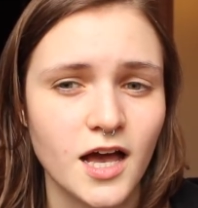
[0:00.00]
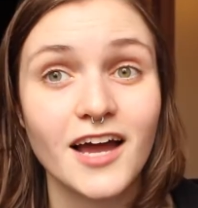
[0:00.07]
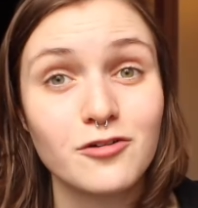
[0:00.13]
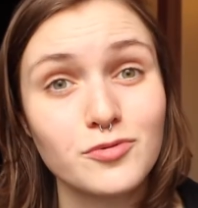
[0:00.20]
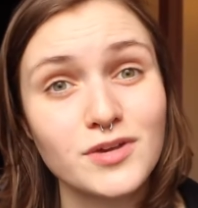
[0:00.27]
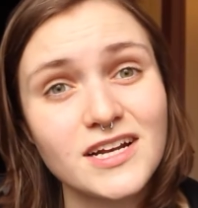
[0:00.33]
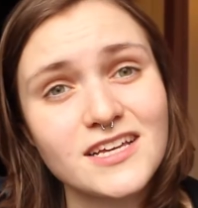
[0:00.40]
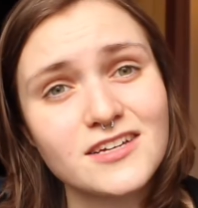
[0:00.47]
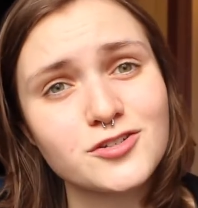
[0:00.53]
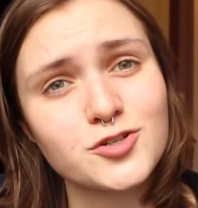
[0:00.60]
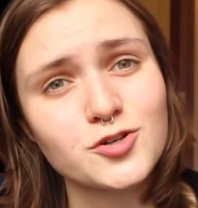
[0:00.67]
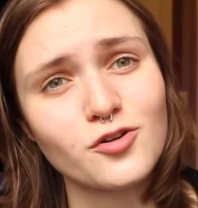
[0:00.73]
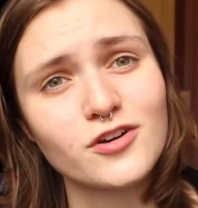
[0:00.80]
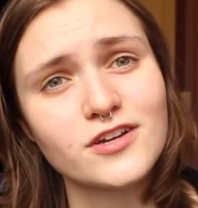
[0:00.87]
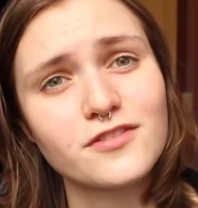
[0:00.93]
I really
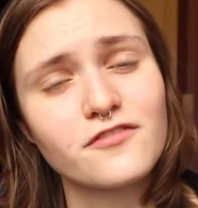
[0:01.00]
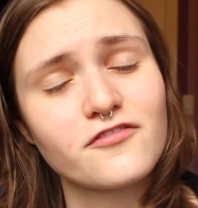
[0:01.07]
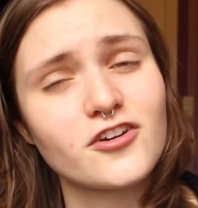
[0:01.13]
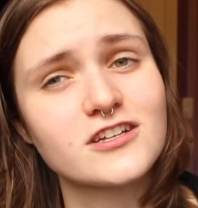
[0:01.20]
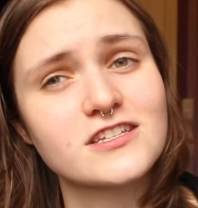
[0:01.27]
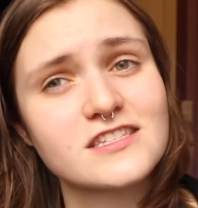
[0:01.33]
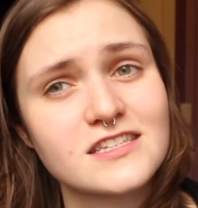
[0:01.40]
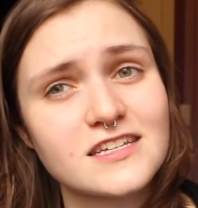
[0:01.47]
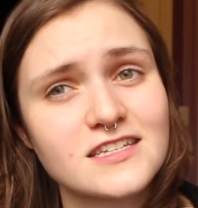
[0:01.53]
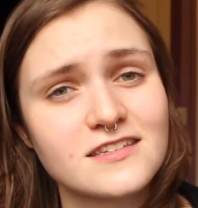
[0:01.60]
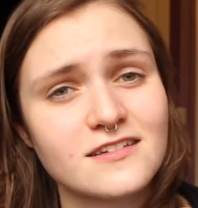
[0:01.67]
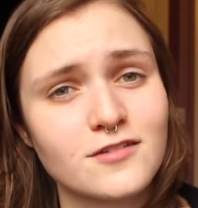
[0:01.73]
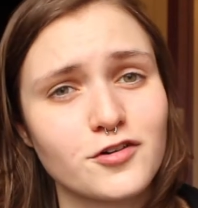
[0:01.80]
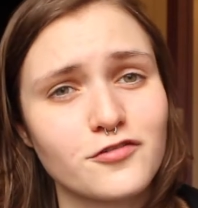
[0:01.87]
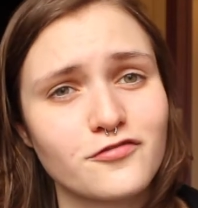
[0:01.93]
enjoyed the first
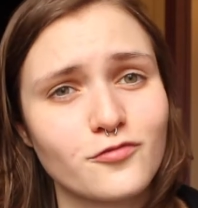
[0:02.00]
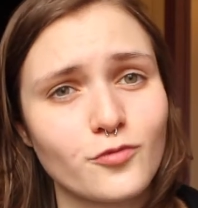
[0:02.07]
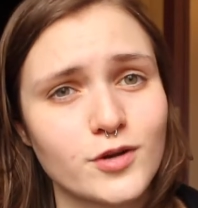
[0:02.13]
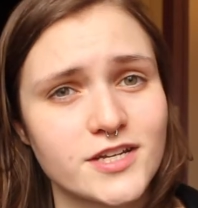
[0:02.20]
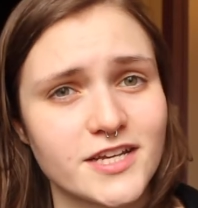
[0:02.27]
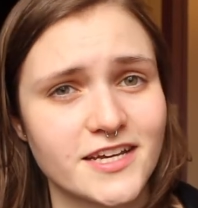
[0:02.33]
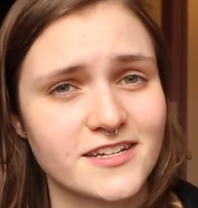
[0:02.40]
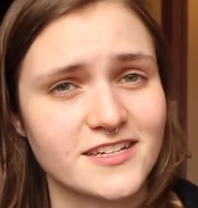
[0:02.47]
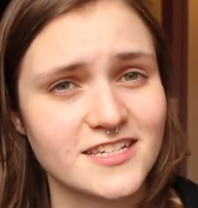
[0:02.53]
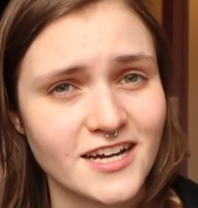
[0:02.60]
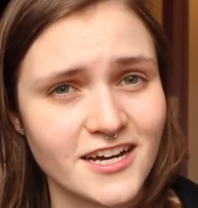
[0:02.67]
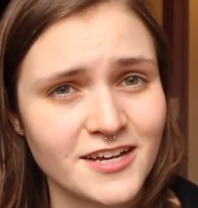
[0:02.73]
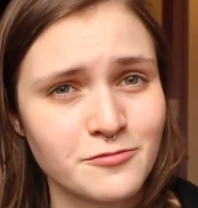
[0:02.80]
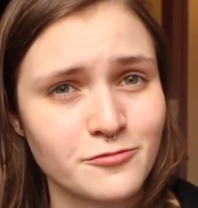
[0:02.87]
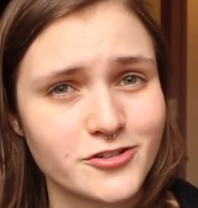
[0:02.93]
season of One Day at a
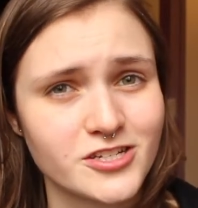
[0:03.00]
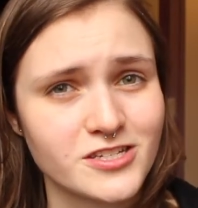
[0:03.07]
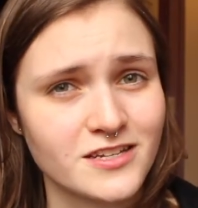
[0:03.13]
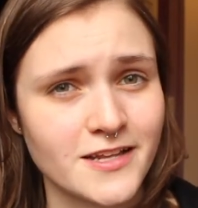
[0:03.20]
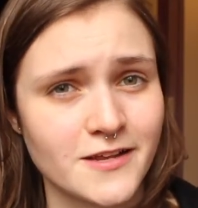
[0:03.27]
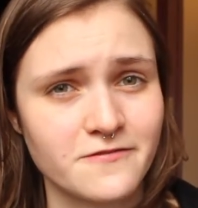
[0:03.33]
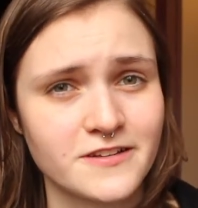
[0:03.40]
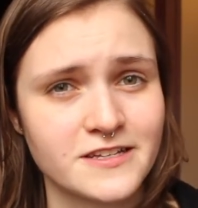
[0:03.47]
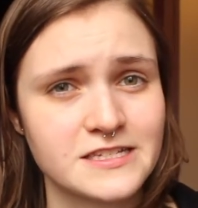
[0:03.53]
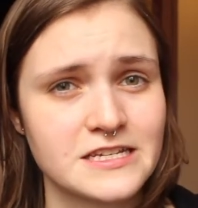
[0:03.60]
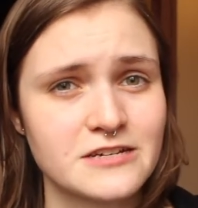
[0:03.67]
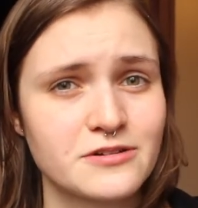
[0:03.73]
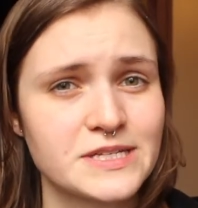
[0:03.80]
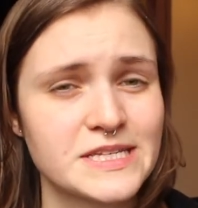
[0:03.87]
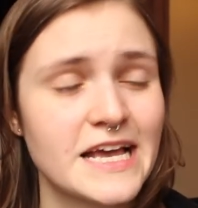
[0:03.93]
Time, which is a Netflix
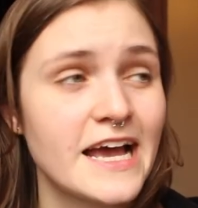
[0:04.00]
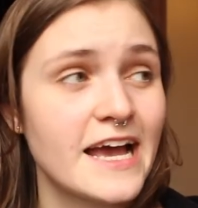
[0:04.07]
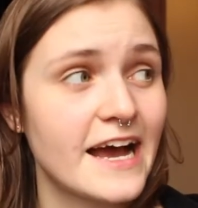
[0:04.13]
series.